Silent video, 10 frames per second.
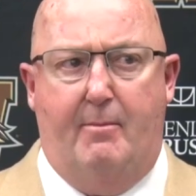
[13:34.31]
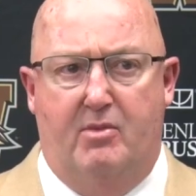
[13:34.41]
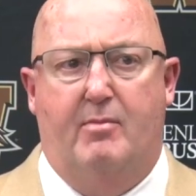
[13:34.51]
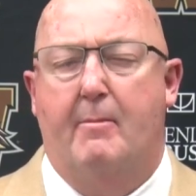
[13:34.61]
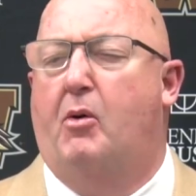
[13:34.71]

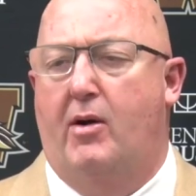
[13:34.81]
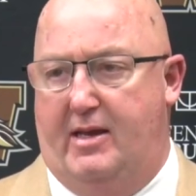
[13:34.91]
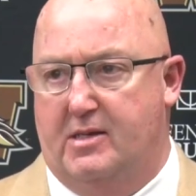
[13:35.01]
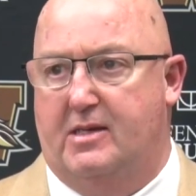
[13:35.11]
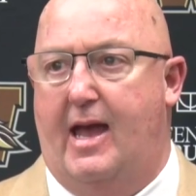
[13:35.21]
My
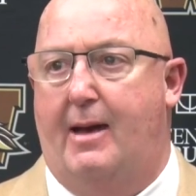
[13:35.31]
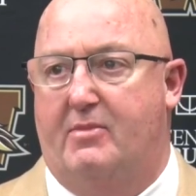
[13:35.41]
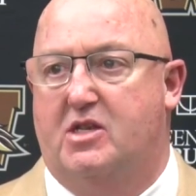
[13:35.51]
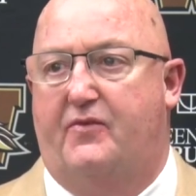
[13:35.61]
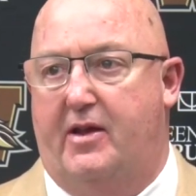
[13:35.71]
point is the
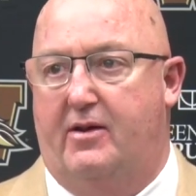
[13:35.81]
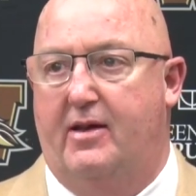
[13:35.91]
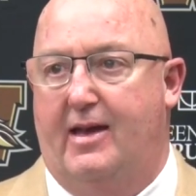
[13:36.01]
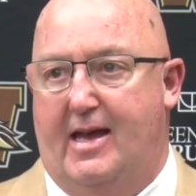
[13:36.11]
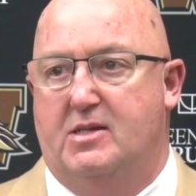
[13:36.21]

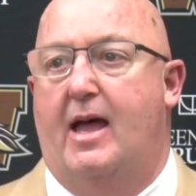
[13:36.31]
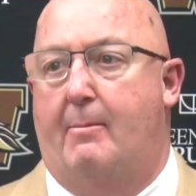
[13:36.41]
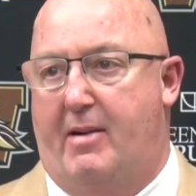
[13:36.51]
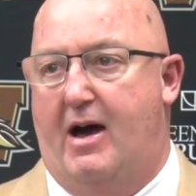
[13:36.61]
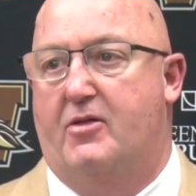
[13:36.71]
atmosphere has
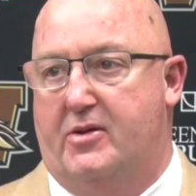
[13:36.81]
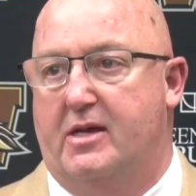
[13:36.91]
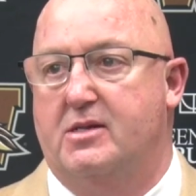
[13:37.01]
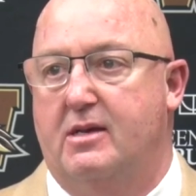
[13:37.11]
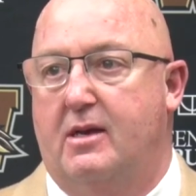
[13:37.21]
not bothered
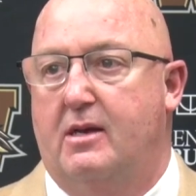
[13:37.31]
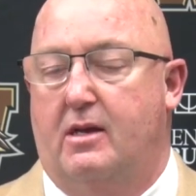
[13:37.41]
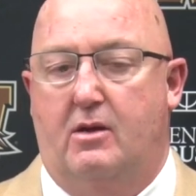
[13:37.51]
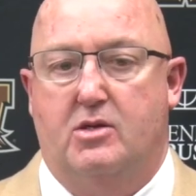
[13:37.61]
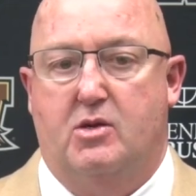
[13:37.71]
us,
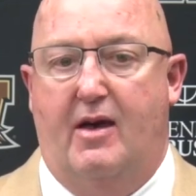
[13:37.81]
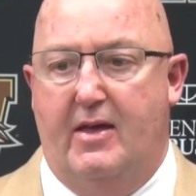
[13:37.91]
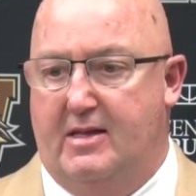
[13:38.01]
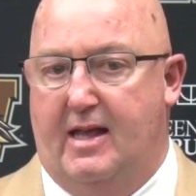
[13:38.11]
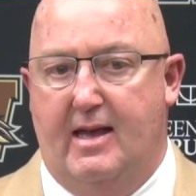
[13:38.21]
you know. So I
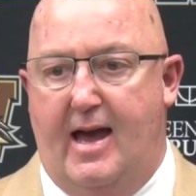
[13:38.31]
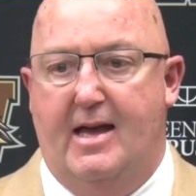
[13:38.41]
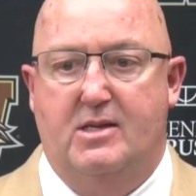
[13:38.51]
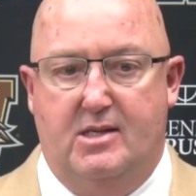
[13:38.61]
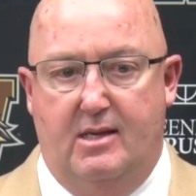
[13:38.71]
think the
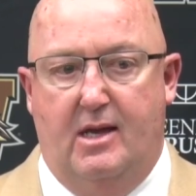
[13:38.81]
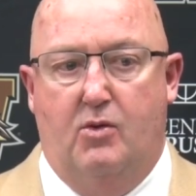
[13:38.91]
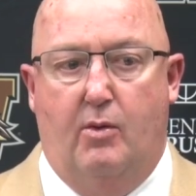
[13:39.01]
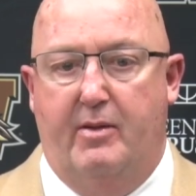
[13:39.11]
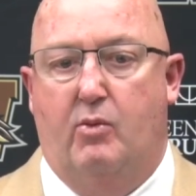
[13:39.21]
guys
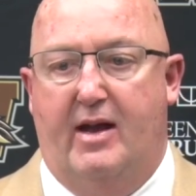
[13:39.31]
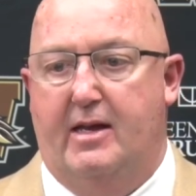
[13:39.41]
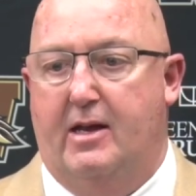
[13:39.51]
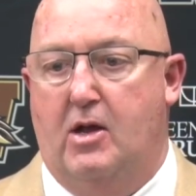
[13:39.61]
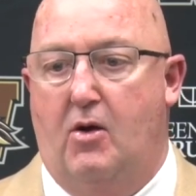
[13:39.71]
will be
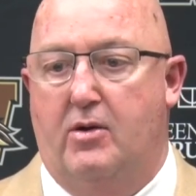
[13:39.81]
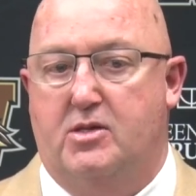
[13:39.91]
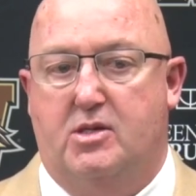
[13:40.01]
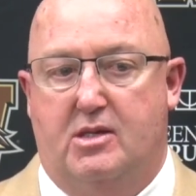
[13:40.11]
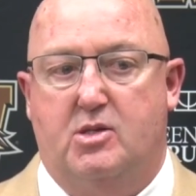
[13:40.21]
ready to go.
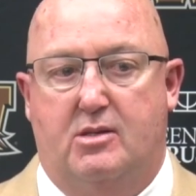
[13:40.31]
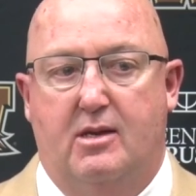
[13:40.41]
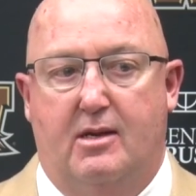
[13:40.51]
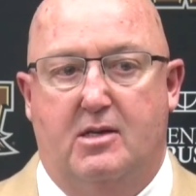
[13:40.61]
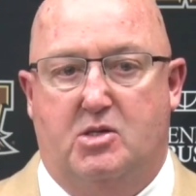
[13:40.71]
It's just
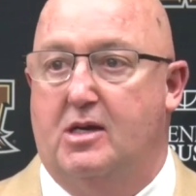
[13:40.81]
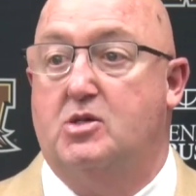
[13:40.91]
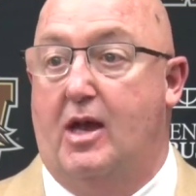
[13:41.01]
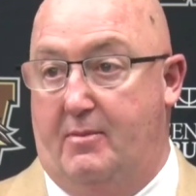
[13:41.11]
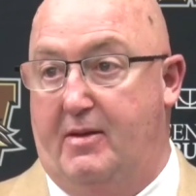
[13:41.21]

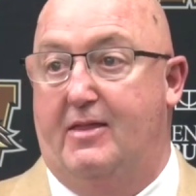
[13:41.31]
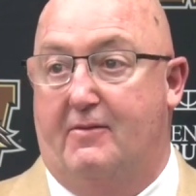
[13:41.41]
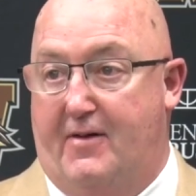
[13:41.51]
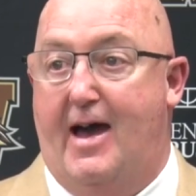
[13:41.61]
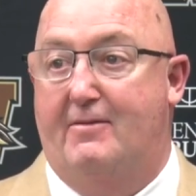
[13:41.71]
going to be
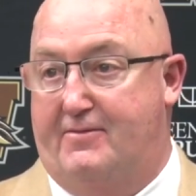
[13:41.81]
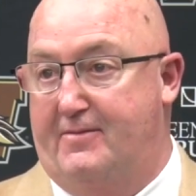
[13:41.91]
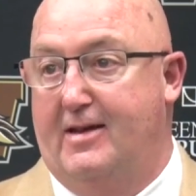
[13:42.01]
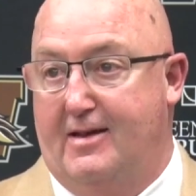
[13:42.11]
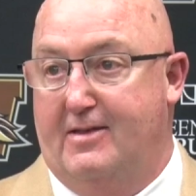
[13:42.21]
the
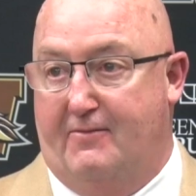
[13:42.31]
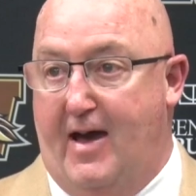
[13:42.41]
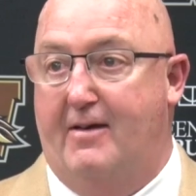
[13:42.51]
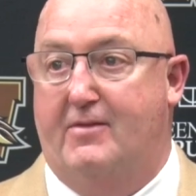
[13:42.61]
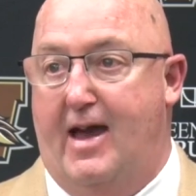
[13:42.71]

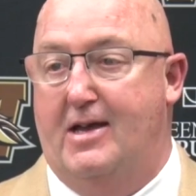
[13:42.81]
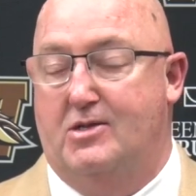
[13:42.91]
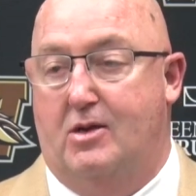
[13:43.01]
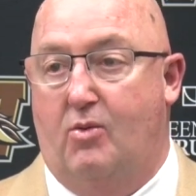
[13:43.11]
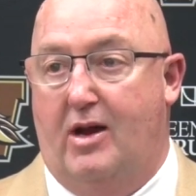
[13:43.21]
five
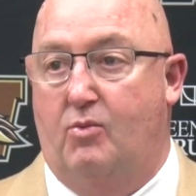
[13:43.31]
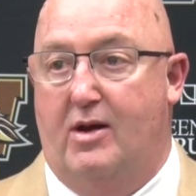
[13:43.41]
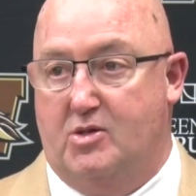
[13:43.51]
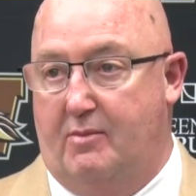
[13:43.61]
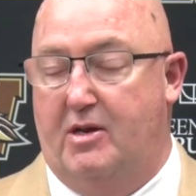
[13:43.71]
guys that are wearing
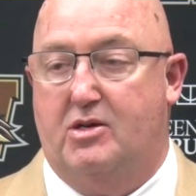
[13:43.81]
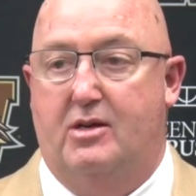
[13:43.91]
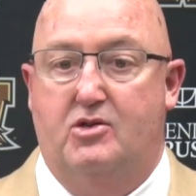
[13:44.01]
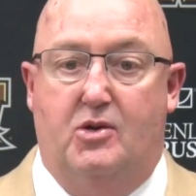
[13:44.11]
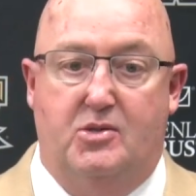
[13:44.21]
Western
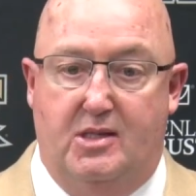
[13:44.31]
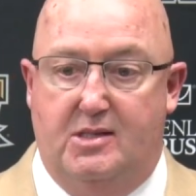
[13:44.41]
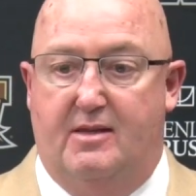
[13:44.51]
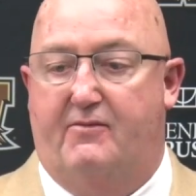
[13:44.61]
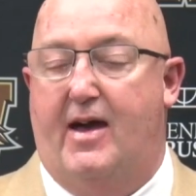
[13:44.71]
Michigan
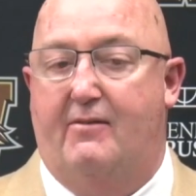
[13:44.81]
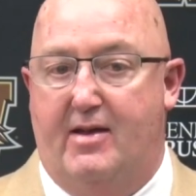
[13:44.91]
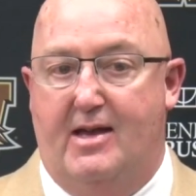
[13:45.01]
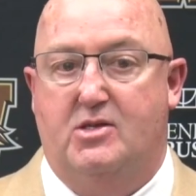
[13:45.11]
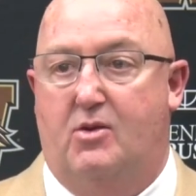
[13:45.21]
jerseys and the five
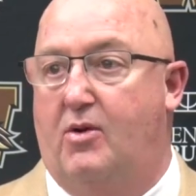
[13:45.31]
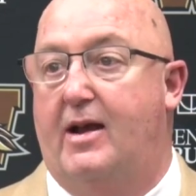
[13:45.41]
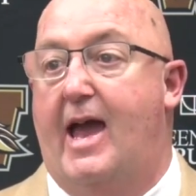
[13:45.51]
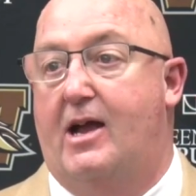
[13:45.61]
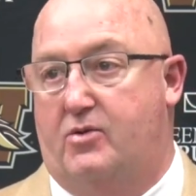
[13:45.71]
guys that are
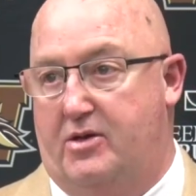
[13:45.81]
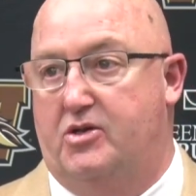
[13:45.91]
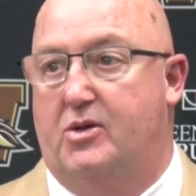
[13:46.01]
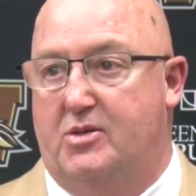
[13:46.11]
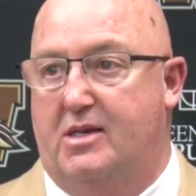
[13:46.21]
wearing Akron
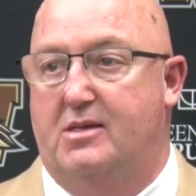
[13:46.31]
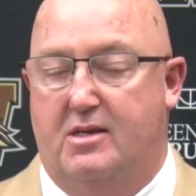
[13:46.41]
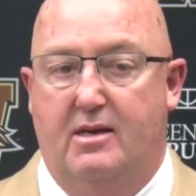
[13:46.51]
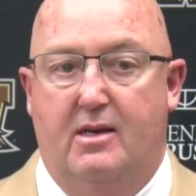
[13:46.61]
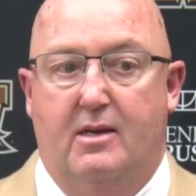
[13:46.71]

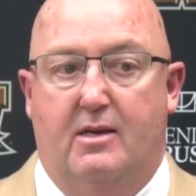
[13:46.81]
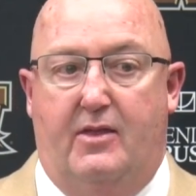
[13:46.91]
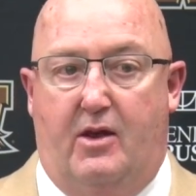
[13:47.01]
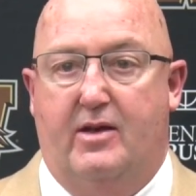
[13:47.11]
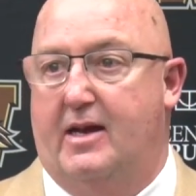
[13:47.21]
jerseys
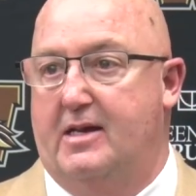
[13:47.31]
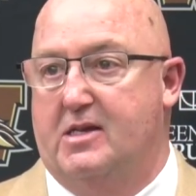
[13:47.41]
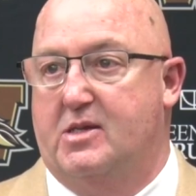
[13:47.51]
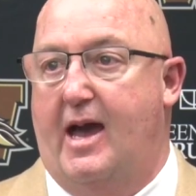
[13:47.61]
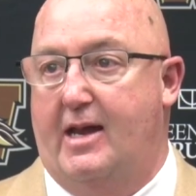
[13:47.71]
that are going to
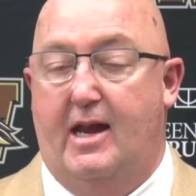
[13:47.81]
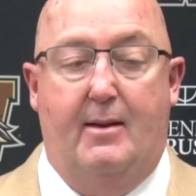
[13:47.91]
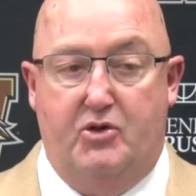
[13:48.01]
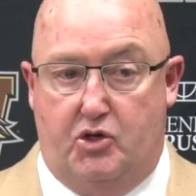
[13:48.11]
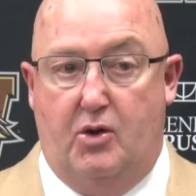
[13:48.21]
decide it.
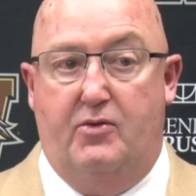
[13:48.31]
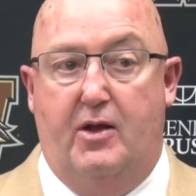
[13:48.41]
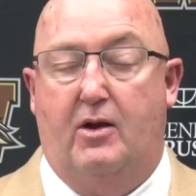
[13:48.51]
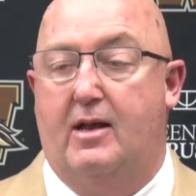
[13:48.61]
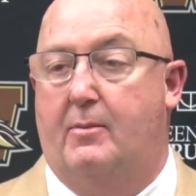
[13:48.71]
I'm sure
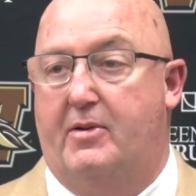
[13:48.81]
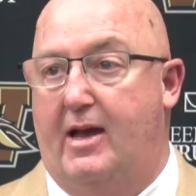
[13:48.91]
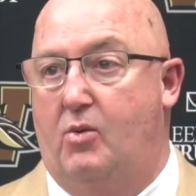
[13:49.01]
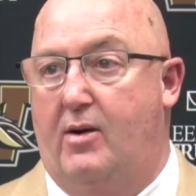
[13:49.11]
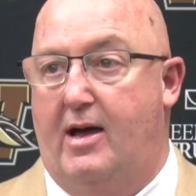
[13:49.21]
they're going to
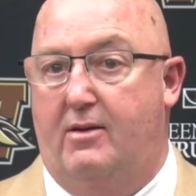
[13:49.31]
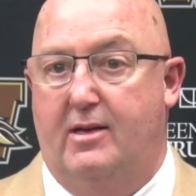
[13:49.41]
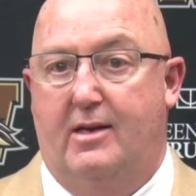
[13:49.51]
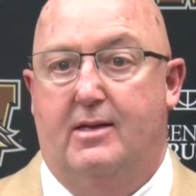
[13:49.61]
play well.